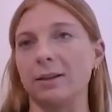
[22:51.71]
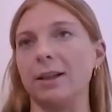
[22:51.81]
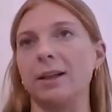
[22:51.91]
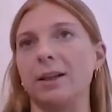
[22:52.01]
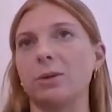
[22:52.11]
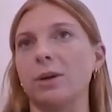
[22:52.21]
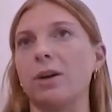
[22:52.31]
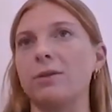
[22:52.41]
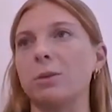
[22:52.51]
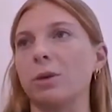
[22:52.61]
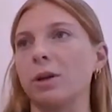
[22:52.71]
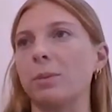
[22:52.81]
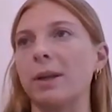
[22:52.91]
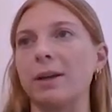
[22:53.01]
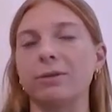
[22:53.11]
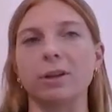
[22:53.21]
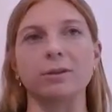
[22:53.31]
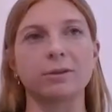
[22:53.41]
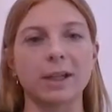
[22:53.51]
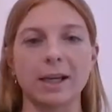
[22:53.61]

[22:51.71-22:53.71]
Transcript: leading into it. Obviously, we're going to play in front of